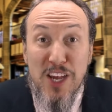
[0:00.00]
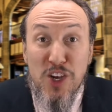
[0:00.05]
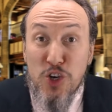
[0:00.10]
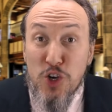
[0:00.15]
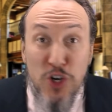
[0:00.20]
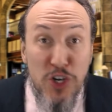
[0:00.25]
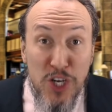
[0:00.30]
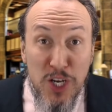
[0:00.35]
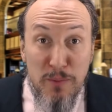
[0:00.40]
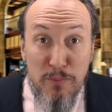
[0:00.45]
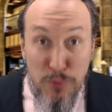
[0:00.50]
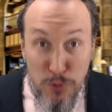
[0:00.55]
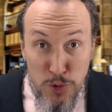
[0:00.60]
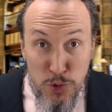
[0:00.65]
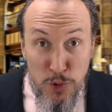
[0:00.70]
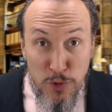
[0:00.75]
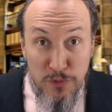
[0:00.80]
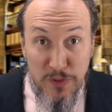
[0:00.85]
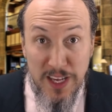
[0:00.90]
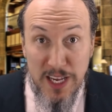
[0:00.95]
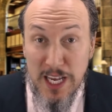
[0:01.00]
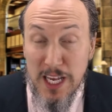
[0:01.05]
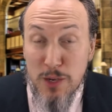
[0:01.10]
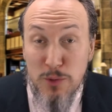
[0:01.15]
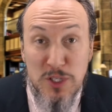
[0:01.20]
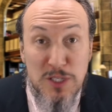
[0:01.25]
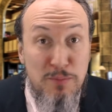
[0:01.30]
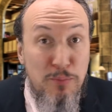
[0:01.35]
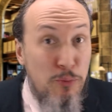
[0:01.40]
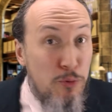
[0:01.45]
couldn't prove that he
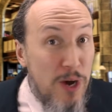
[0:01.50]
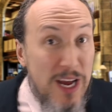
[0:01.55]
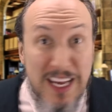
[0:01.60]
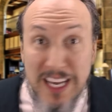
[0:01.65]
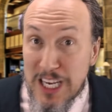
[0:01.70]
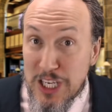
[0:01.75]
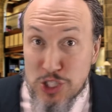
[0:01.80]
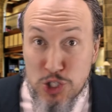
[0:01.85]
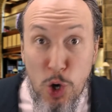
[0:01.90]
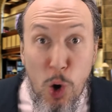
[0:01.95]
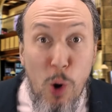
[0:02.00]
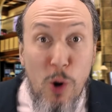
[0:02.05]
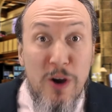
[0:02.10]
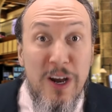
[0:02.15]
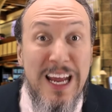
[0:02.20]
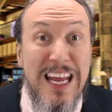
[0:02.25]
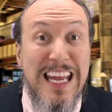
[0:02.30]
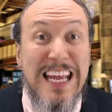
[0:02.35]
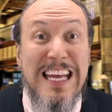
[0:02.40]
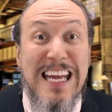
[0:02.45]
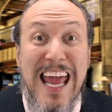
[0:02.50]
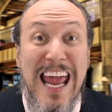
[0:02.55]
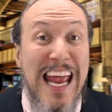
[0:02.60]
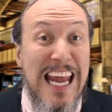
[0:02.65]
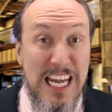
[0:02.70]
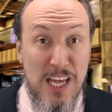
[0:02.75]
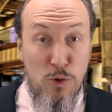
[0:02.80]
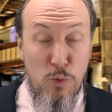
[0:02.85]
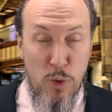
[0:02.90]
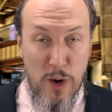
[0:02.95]
was breaking Torah in
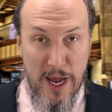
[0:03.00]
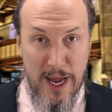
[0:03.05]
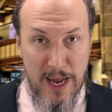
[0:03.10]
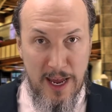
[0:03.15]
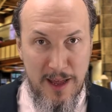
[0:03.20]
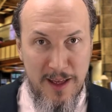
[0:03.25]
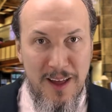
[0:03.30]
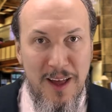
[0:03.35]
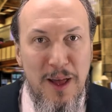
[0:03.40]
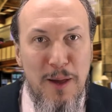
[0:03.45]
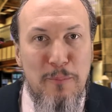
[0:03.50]
any way